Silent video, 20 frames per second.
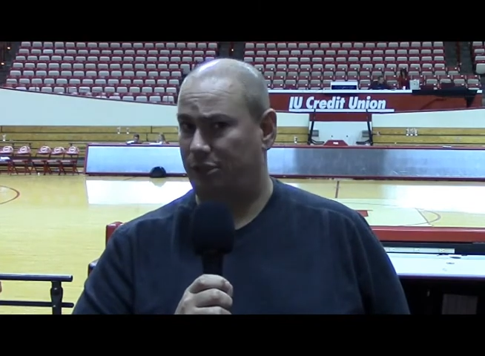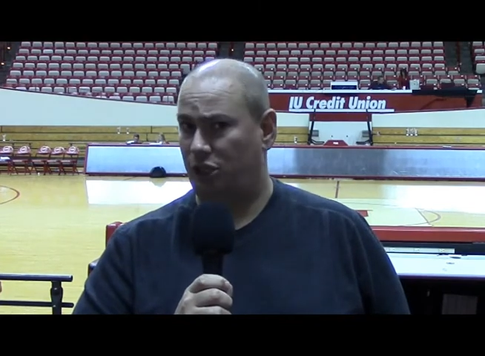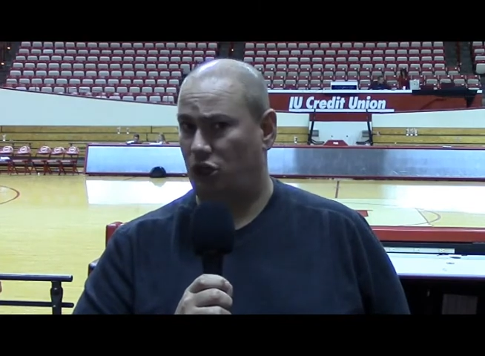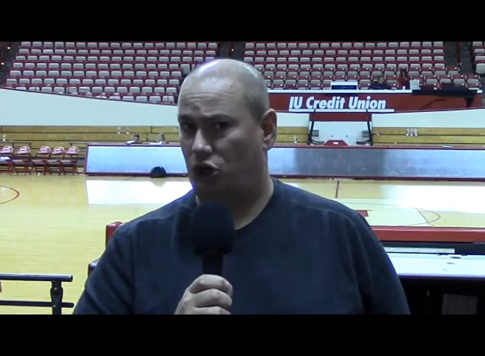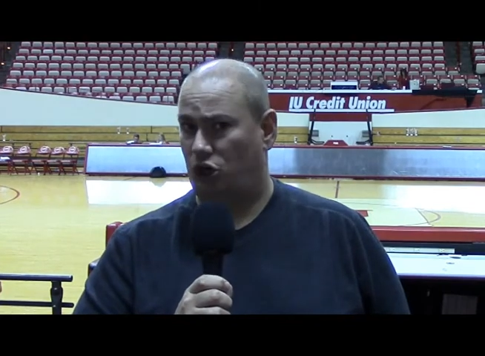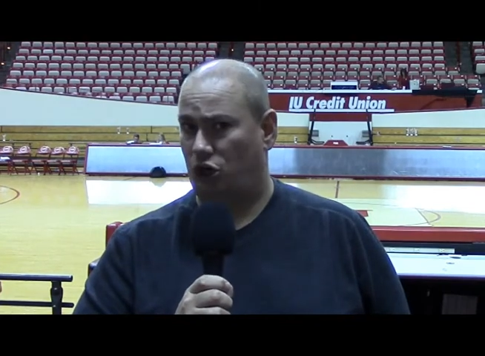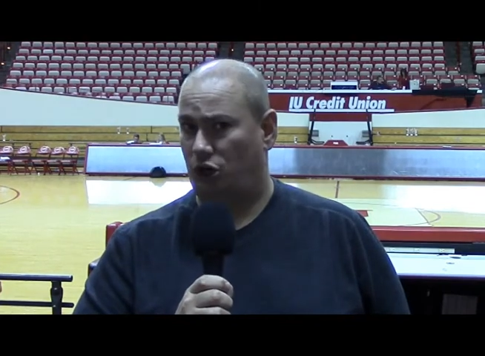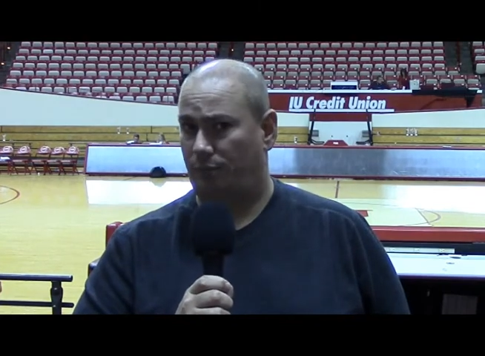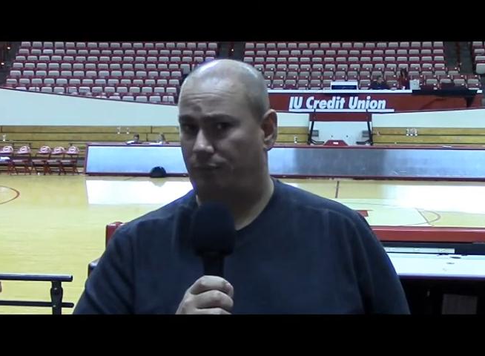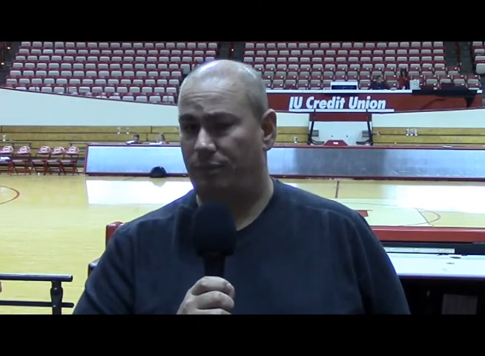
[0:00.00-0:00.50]

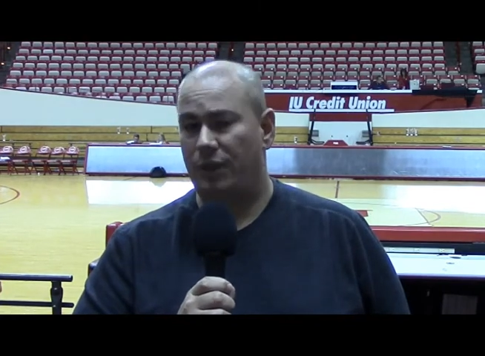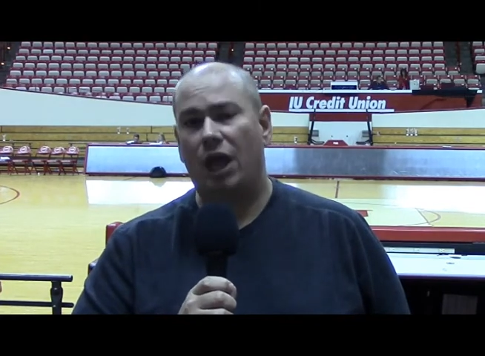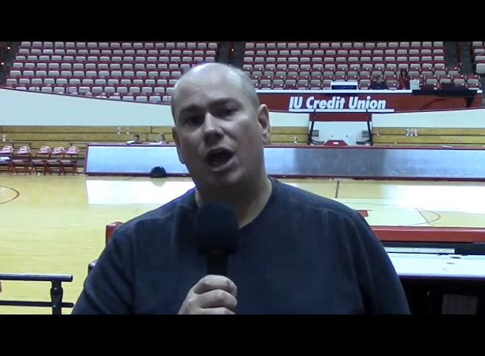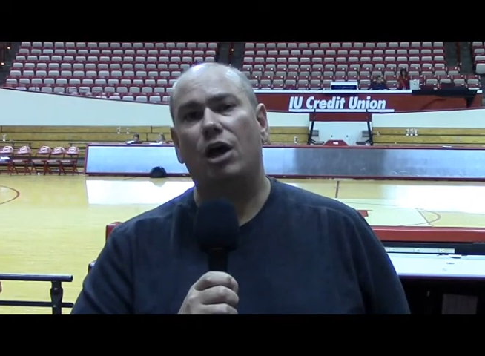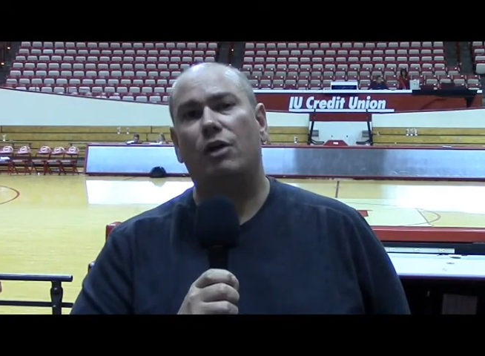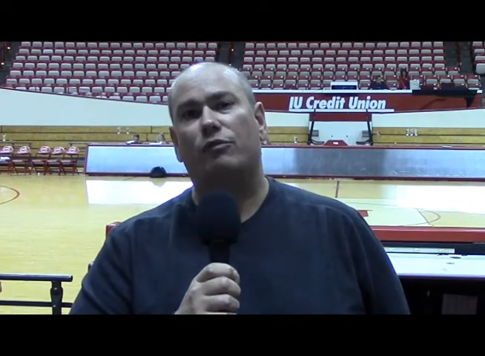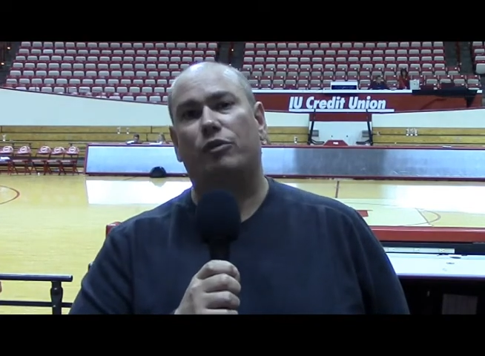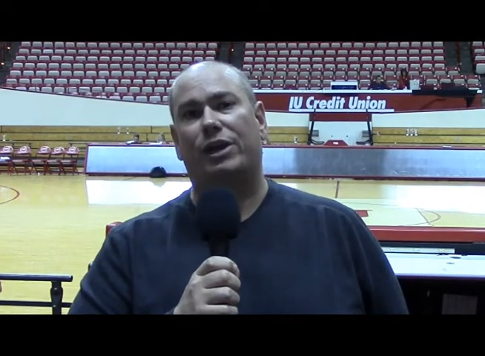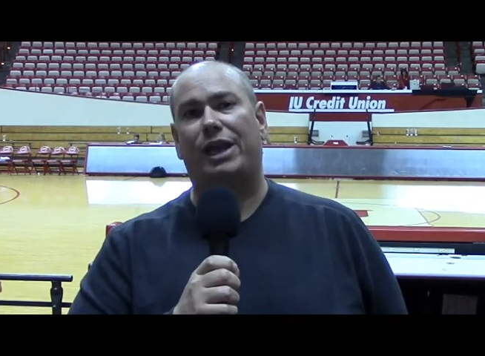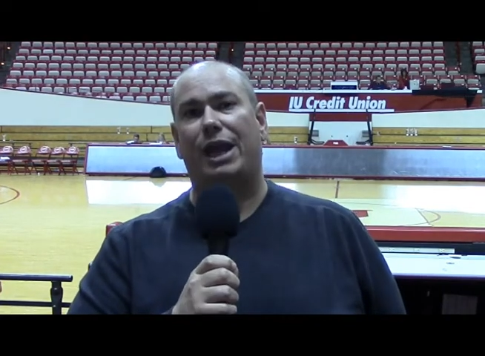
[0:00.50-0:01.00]
Hall.
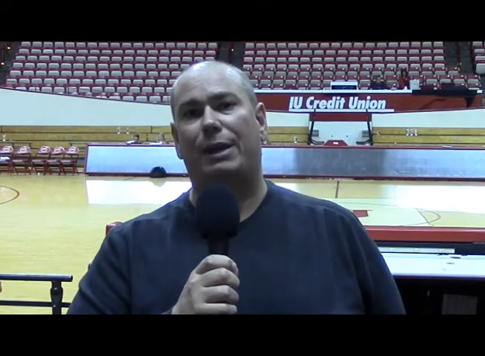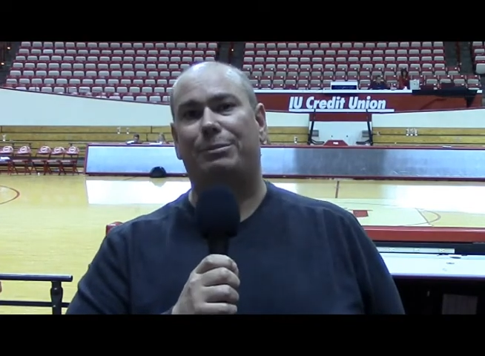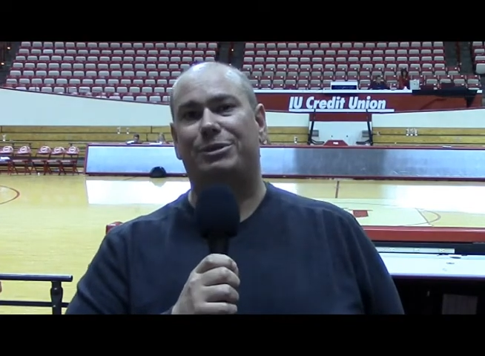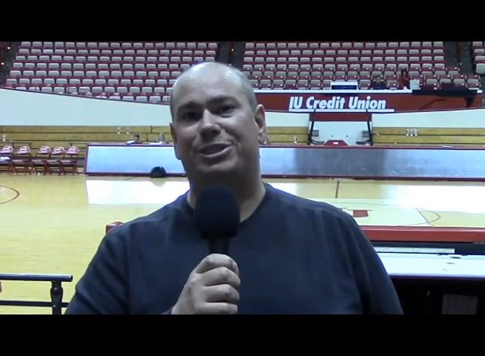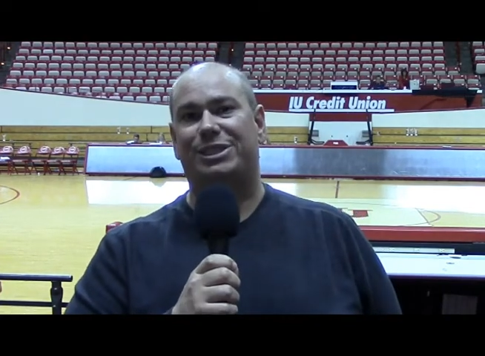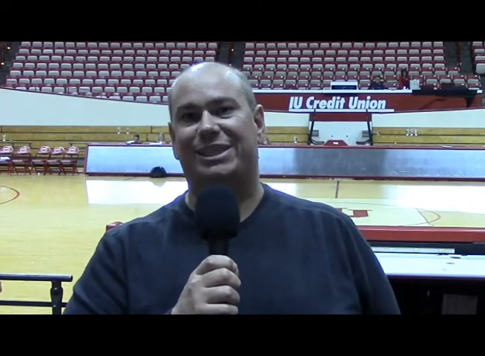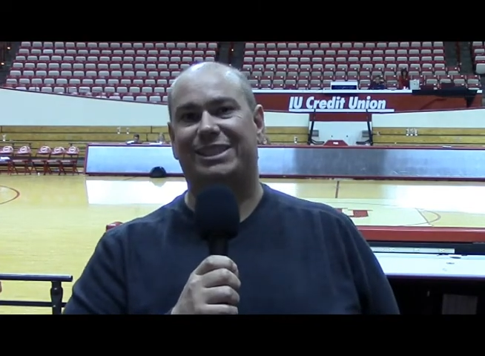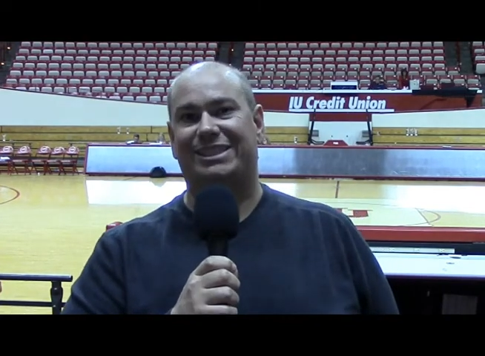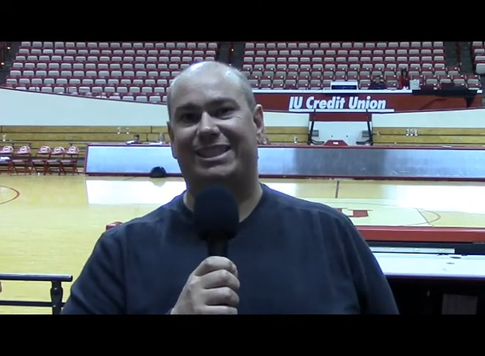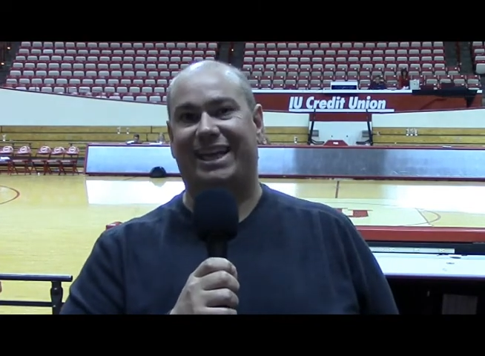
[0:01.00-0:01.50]
For Campus
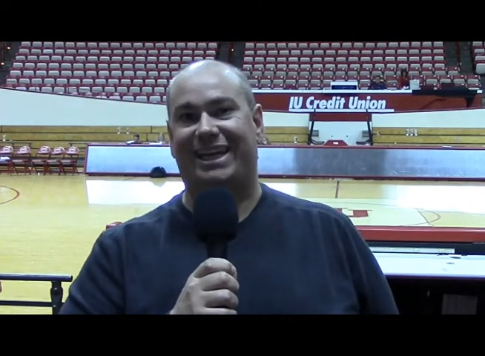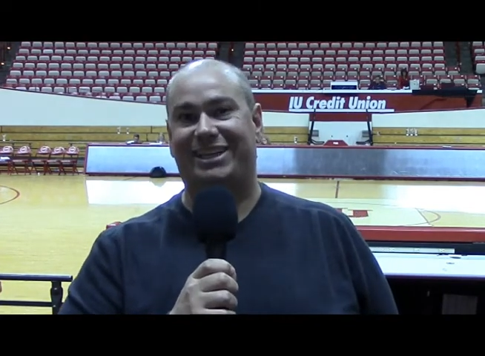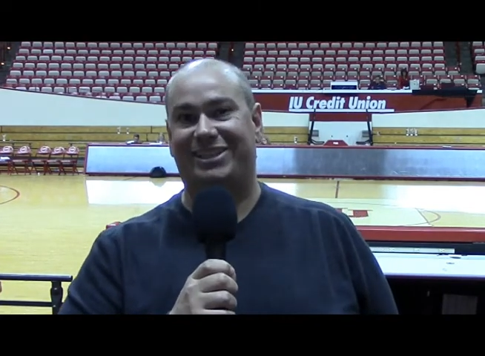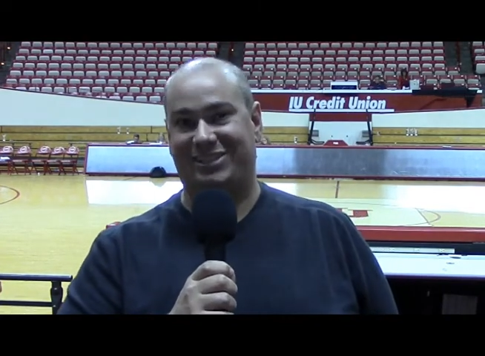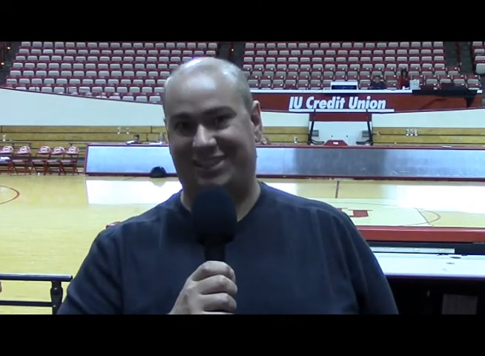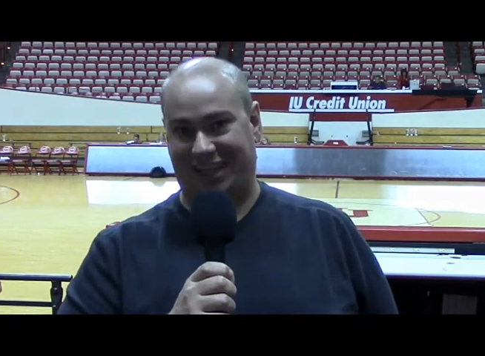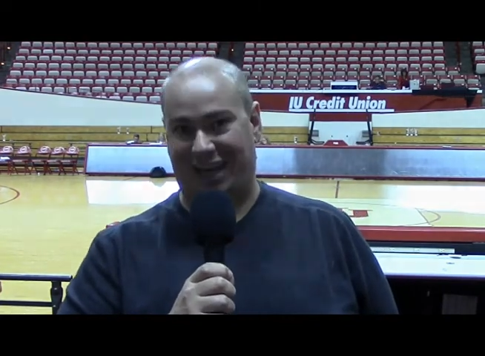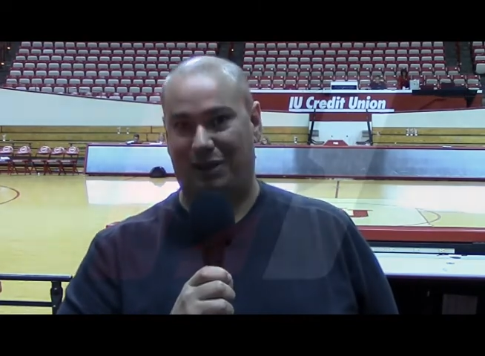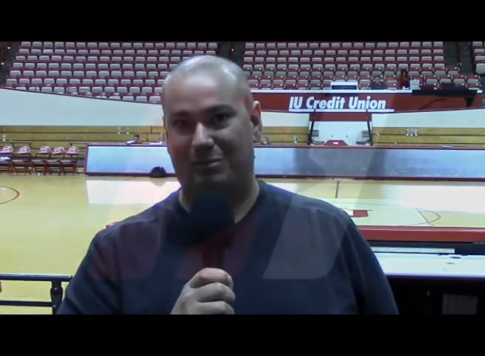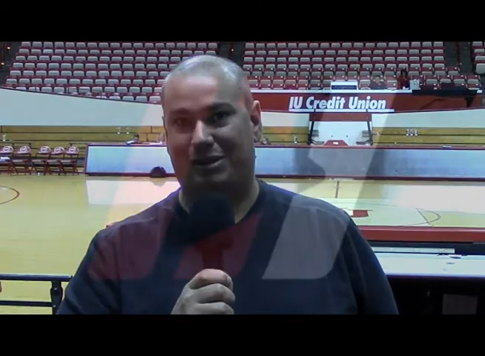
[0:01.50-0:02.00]

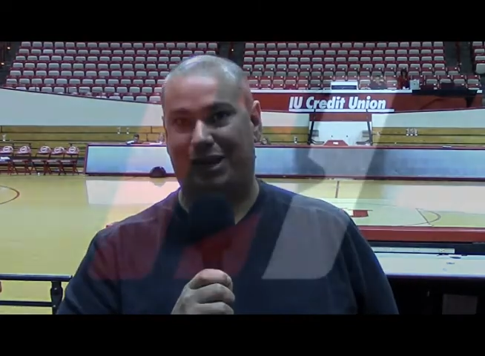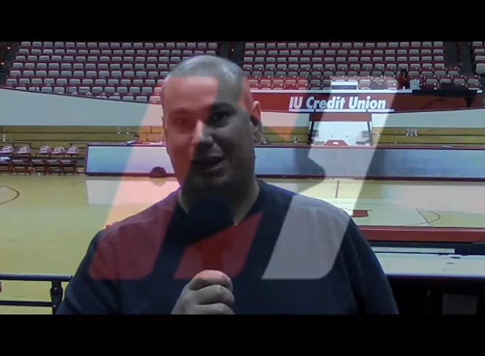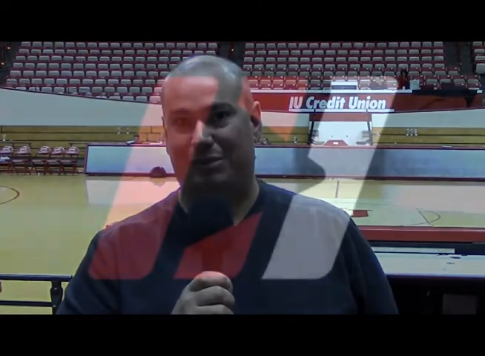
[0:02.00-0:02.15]
Insiders, I'm